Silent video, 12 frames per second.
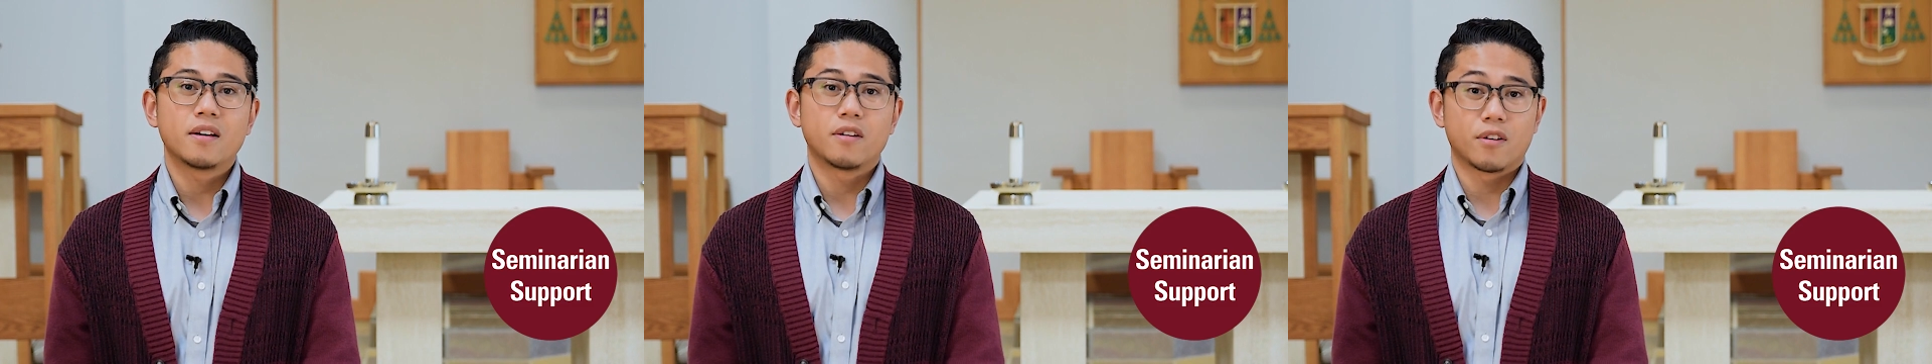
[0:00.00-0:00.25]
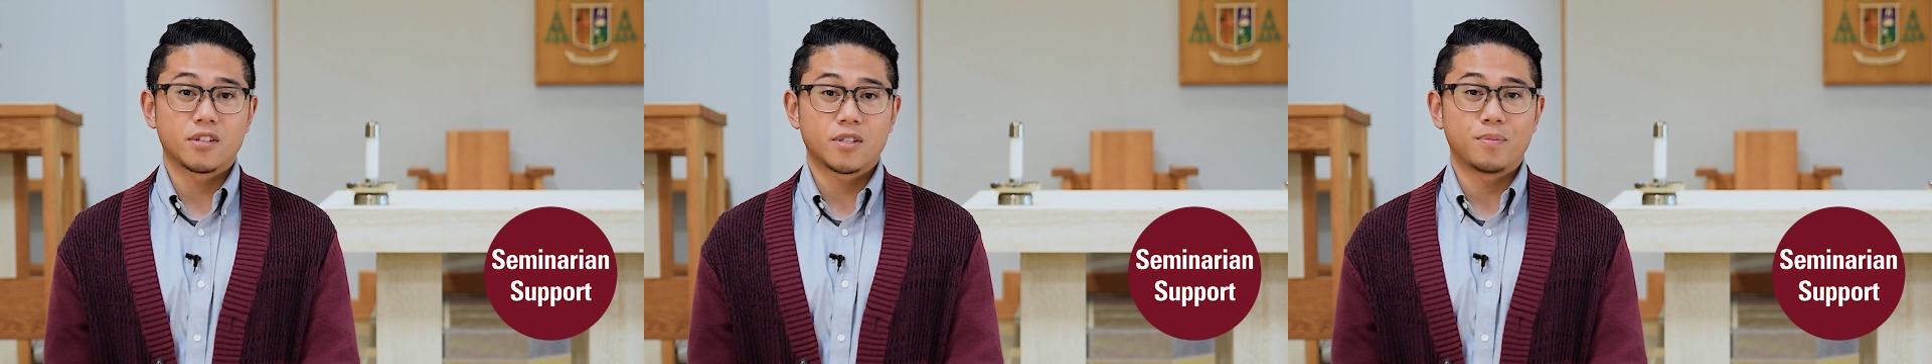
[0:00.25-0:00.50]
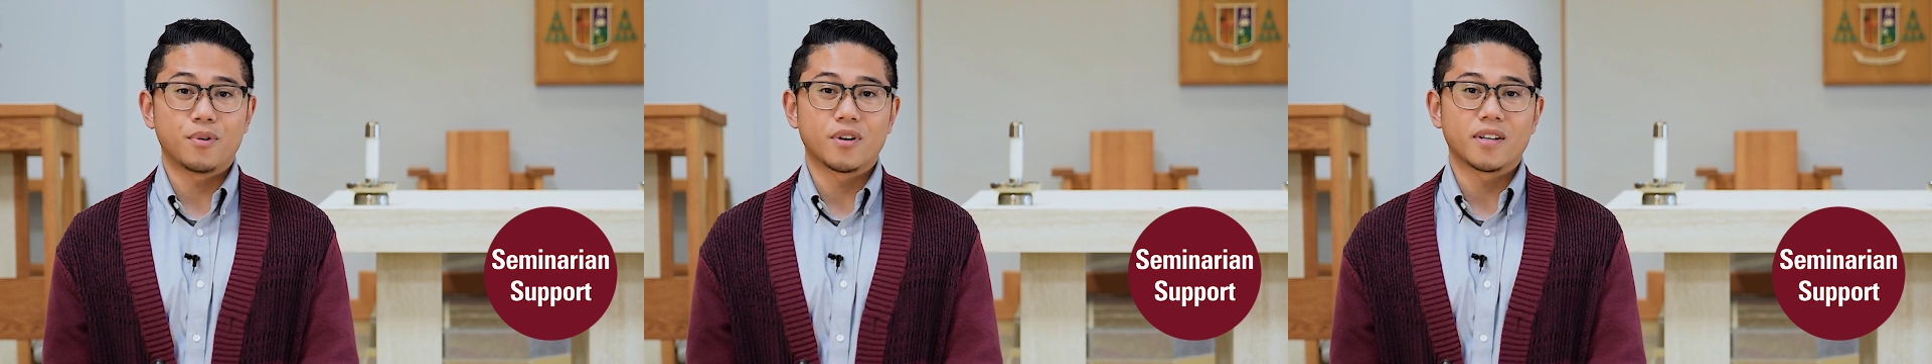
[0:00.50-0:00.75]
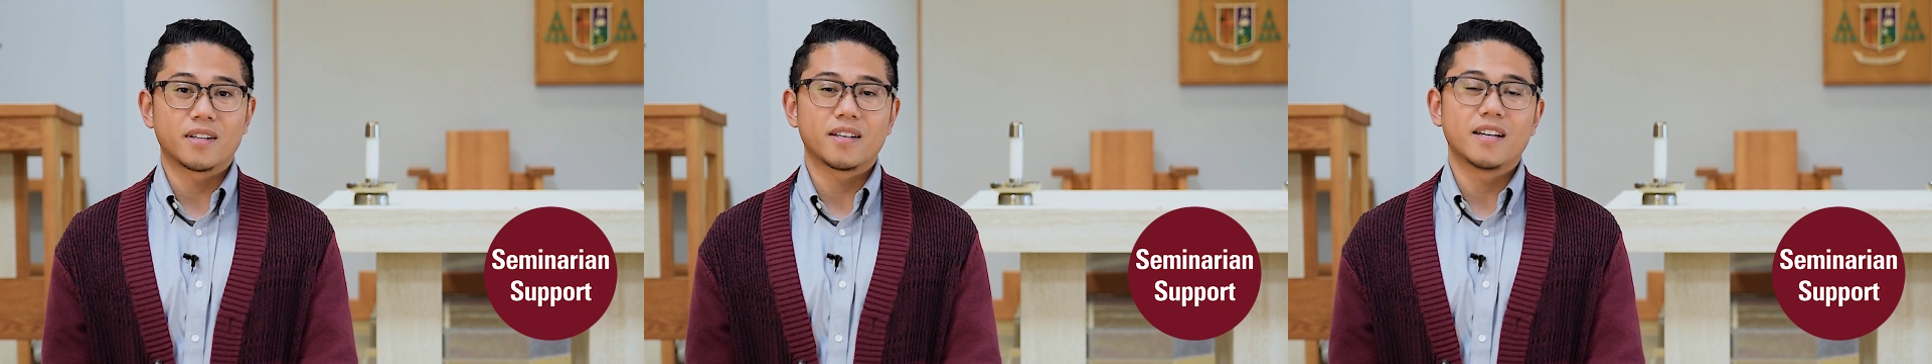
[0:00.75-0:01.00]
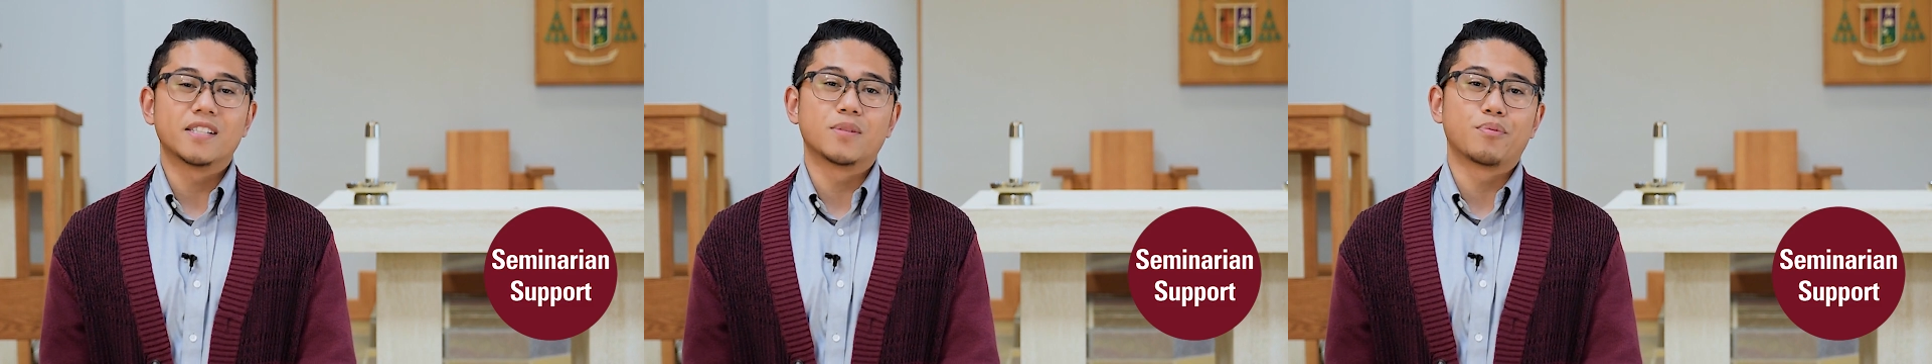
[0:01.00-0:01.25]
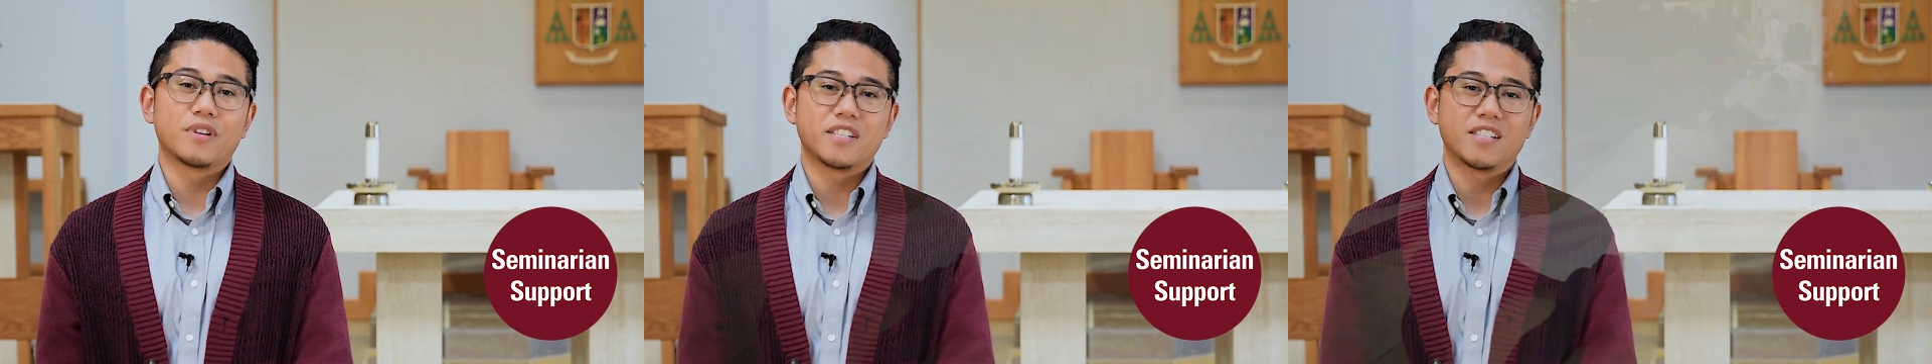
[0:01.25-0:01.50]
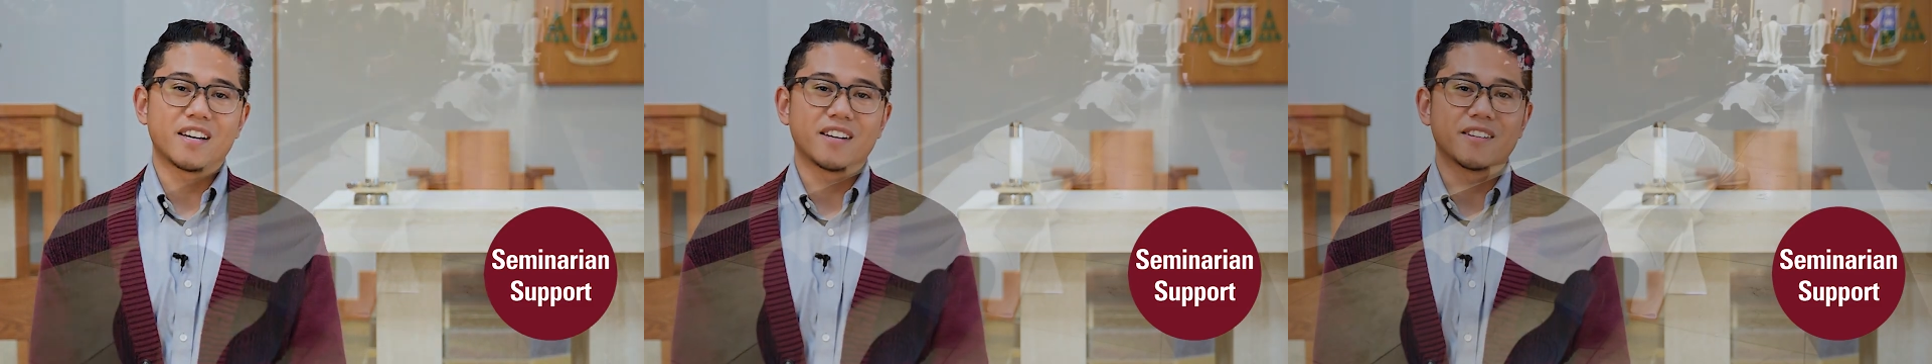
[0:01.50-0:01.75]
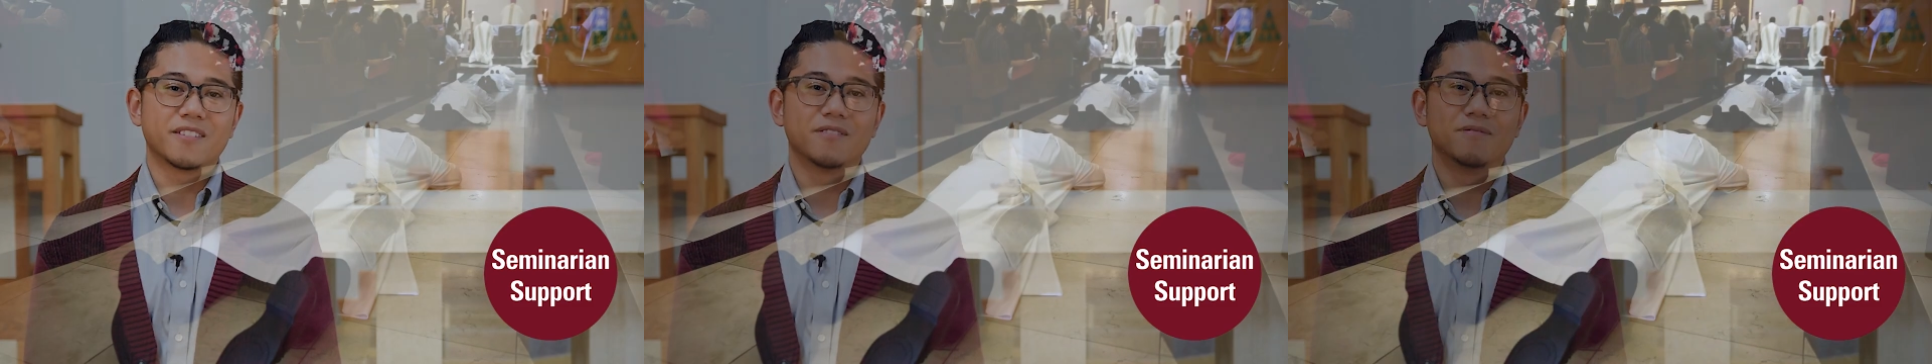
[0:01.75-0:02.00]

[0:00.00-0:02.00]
your support is appreciated.